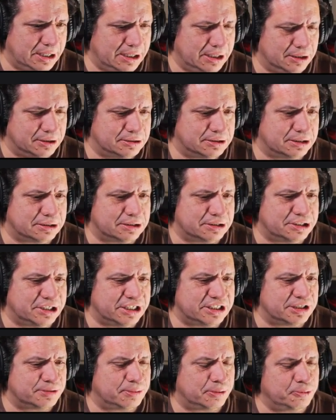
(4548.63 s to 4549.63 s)
And it looked at the
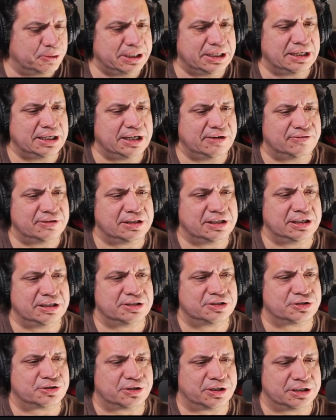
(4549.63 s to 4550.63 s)
changes, but we didn't give it
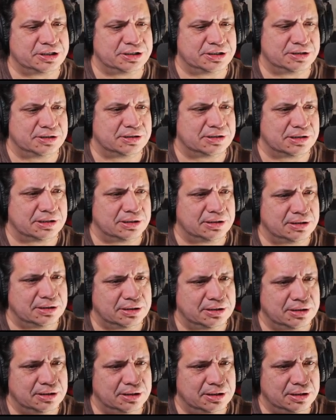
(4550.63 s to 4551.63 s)
the instructions.
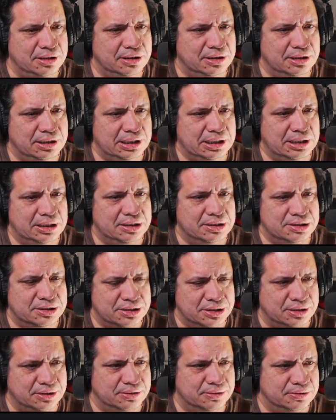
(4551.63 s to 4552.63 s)

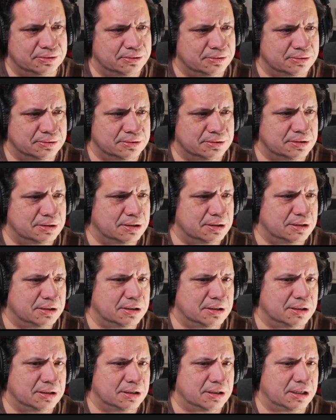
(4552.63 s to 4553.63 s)
So,
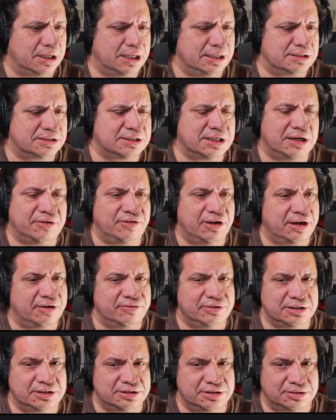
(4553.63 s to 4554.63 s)
instead of
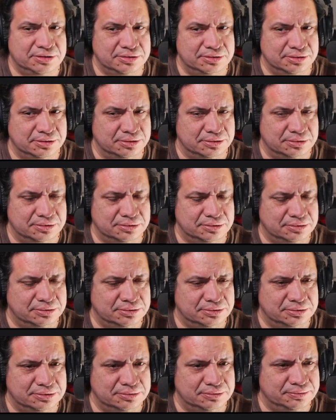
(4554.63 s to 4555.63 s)
having to